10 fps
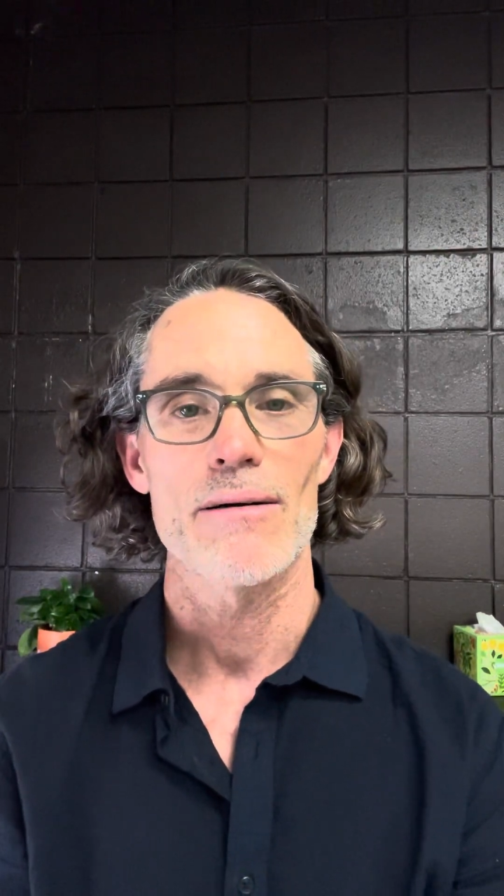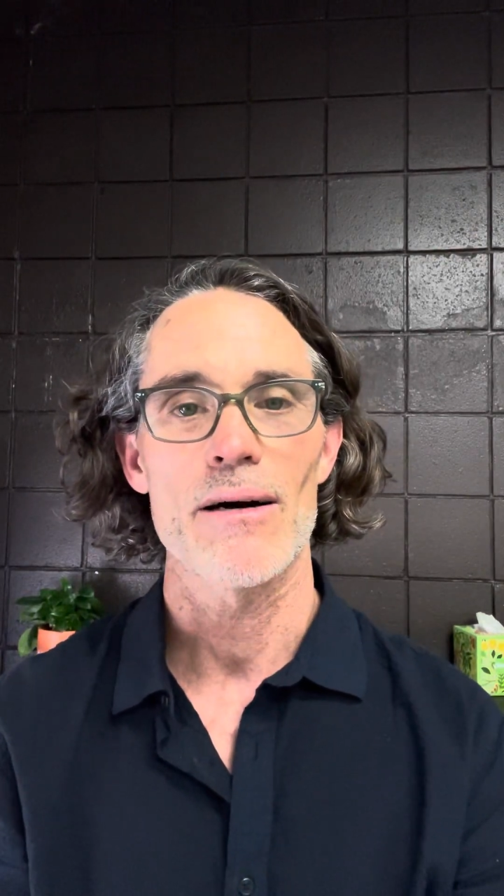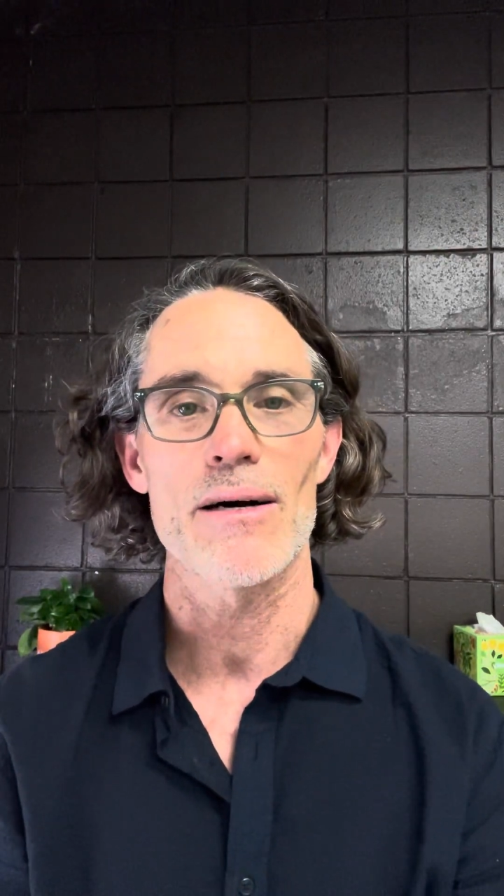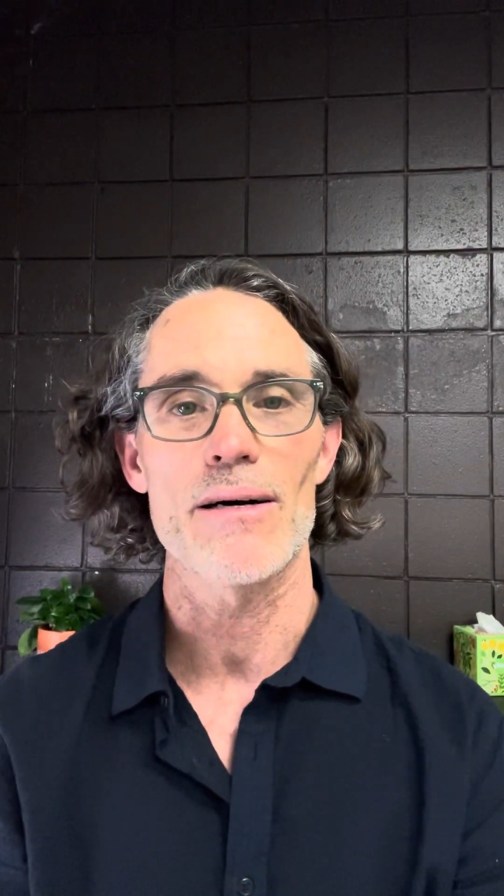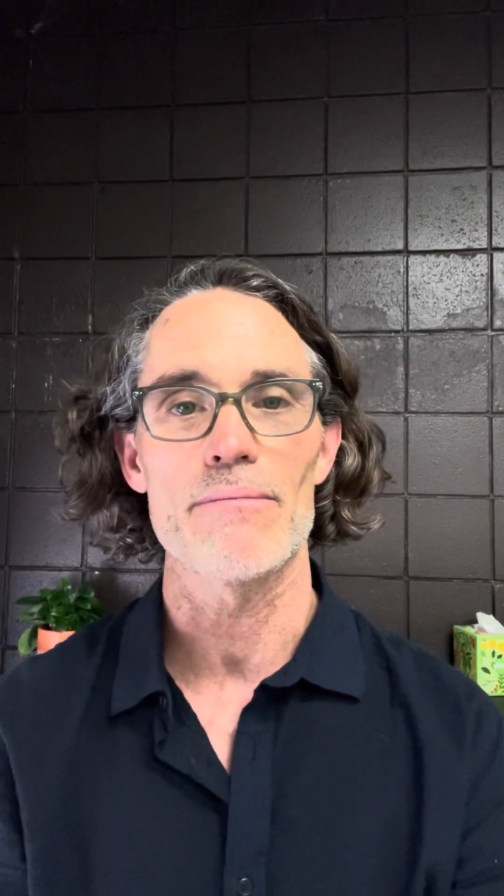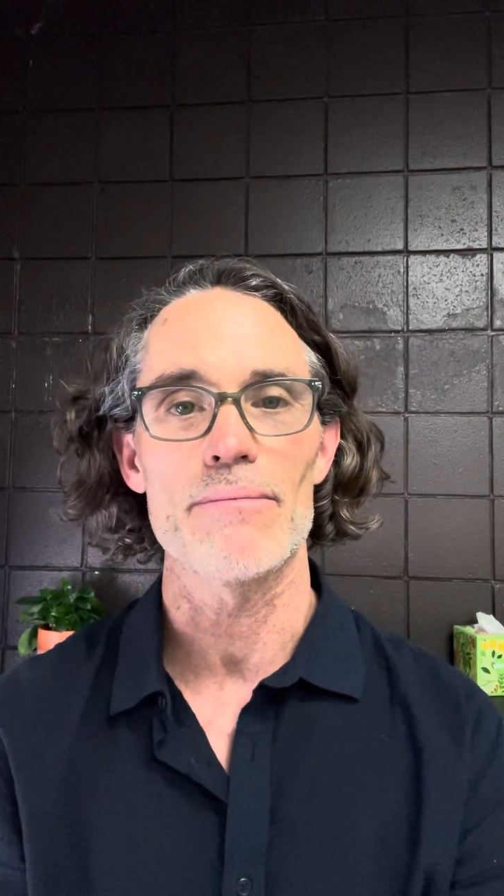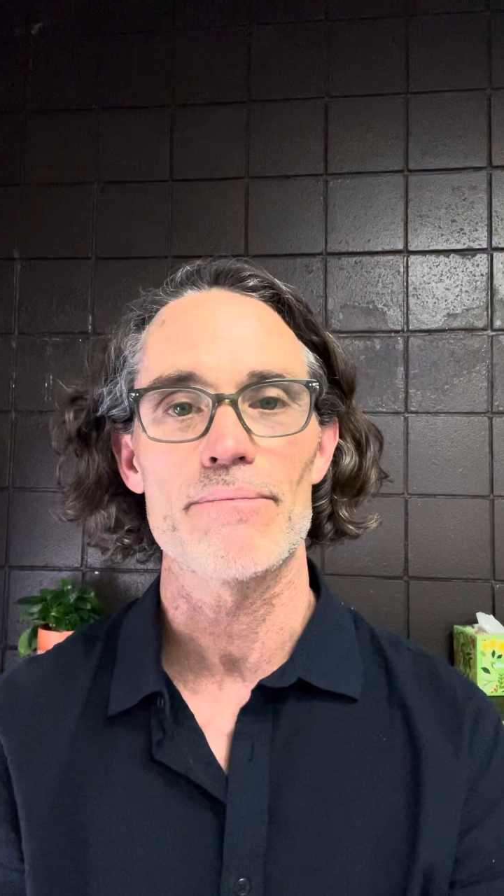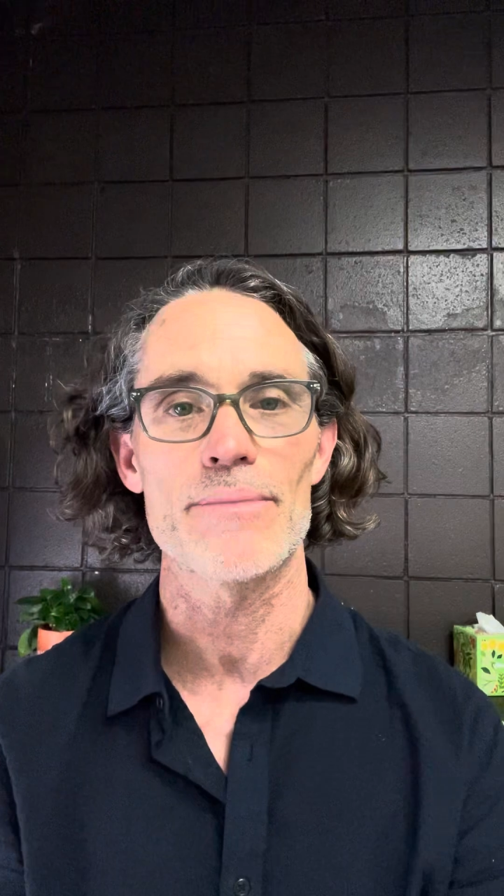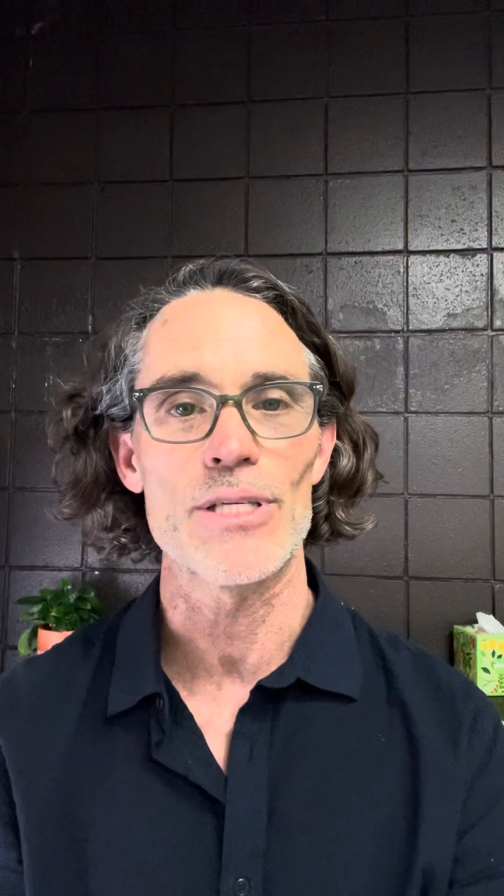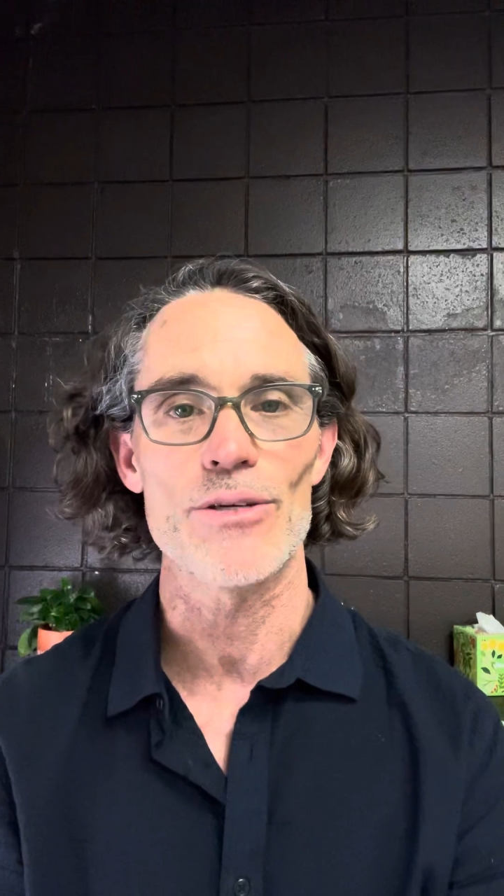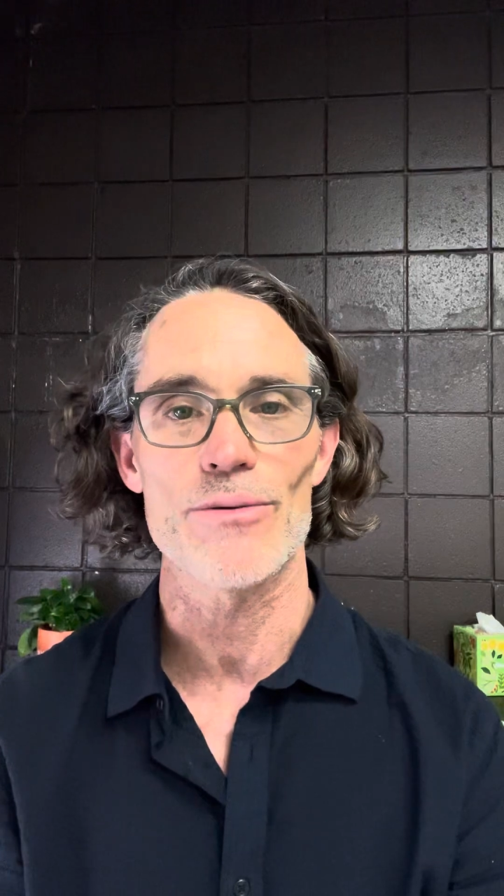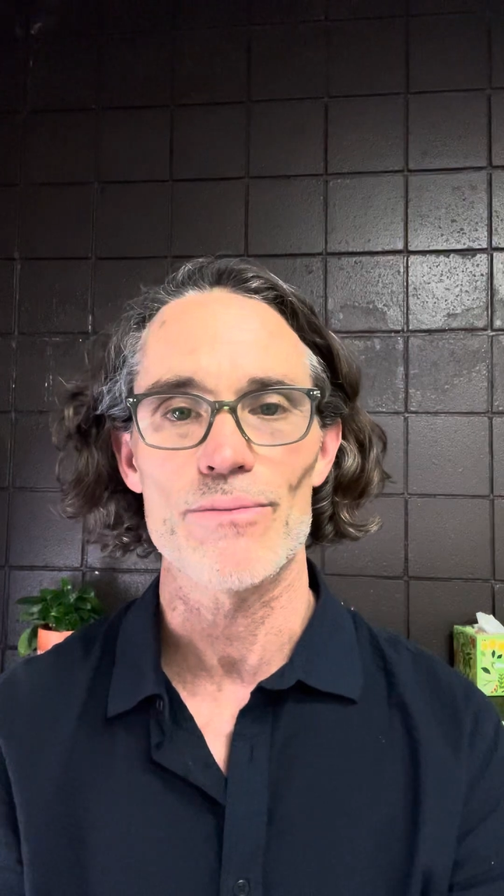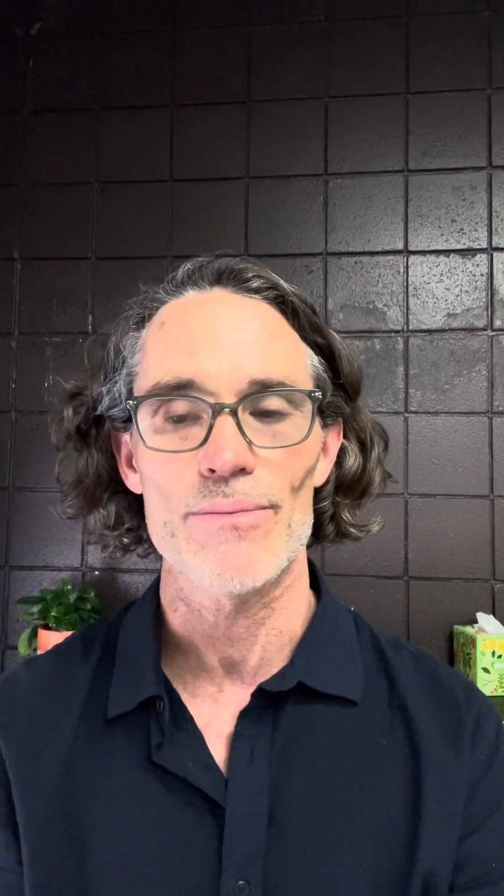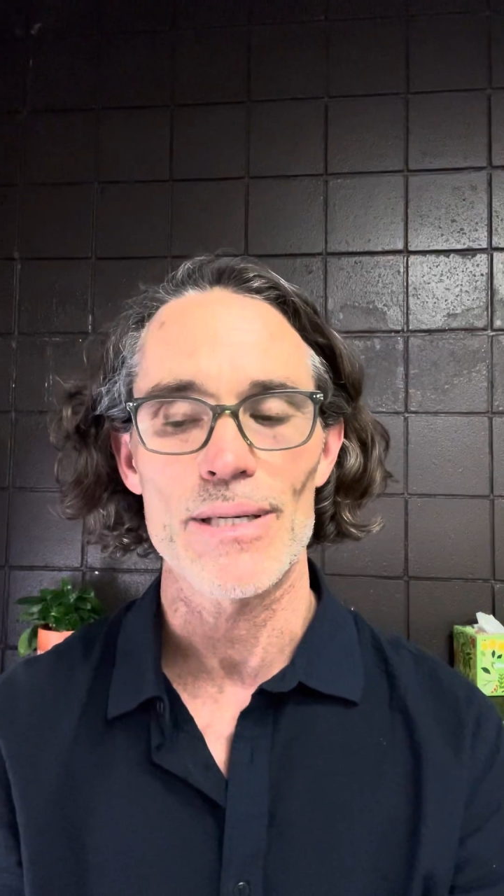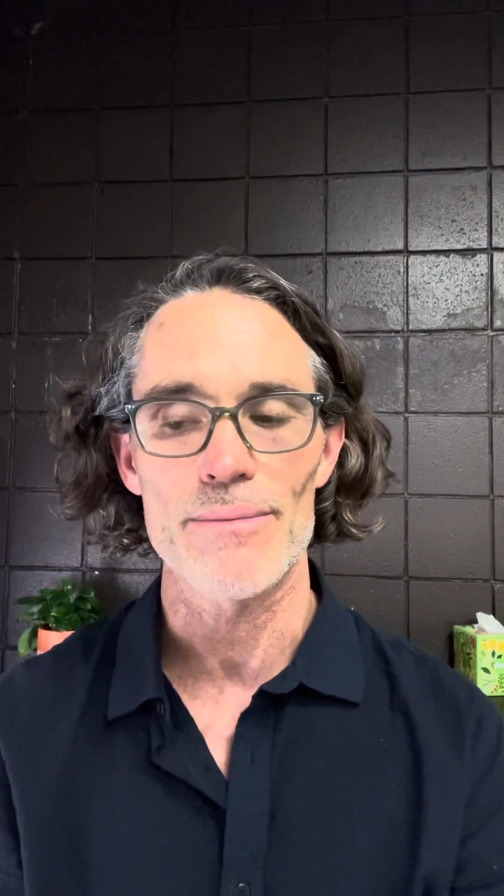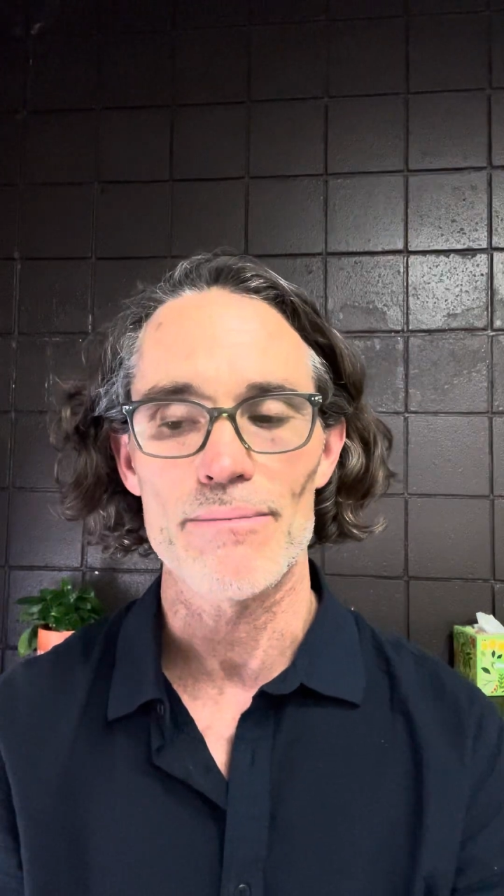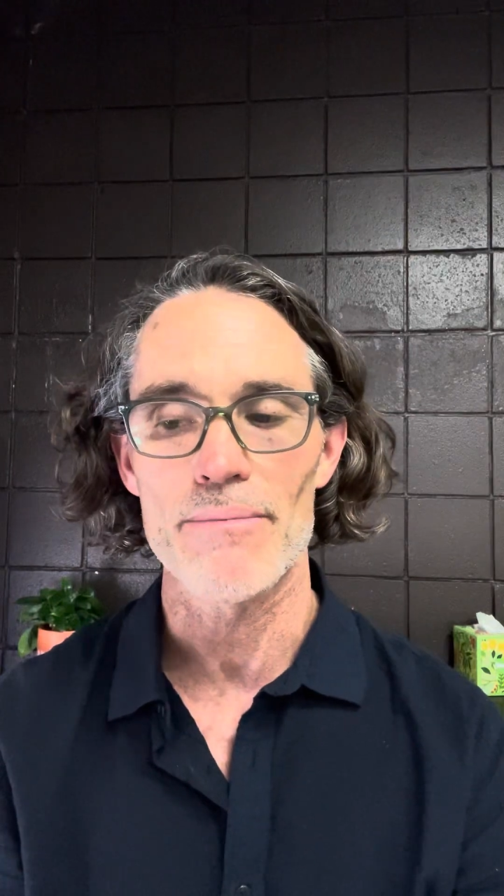um, you know, uh,